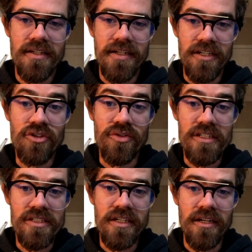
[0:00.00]

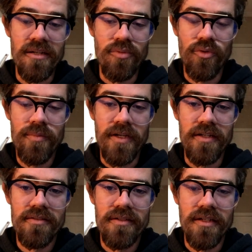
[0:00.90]
increasing
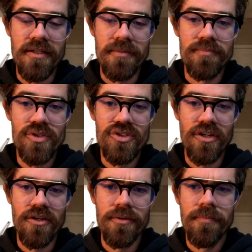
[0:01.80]
unemployment.
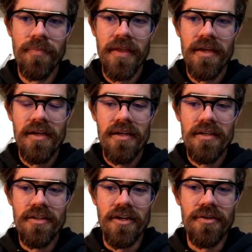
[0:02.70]
So,
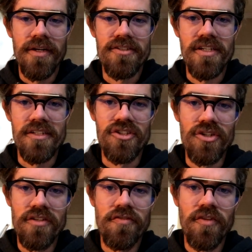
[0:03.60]
you know, it's
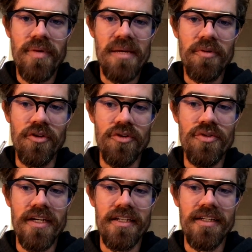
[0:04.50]
good for people
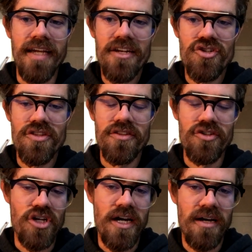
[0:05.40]
who can get
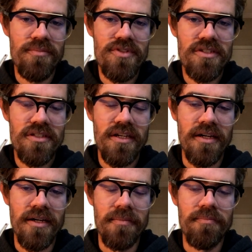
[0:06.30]
the jobs,
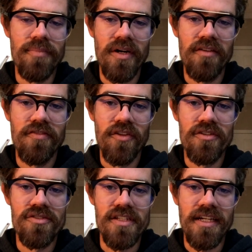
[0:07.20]
but for
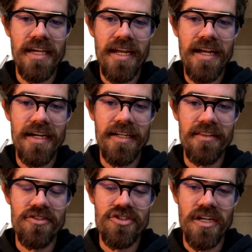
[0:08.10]
those that cannot
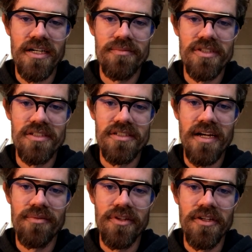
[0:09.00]
get the jobs, it's
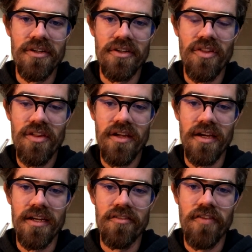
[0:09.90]
not really a good
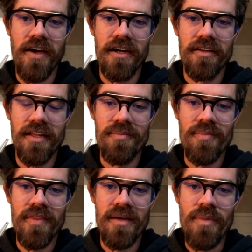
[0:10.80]
thing. And in fact,
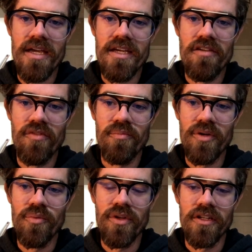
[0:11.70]
they may even
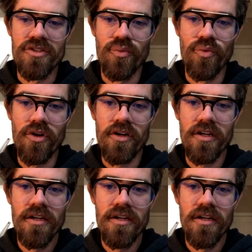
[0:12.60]
be willing to work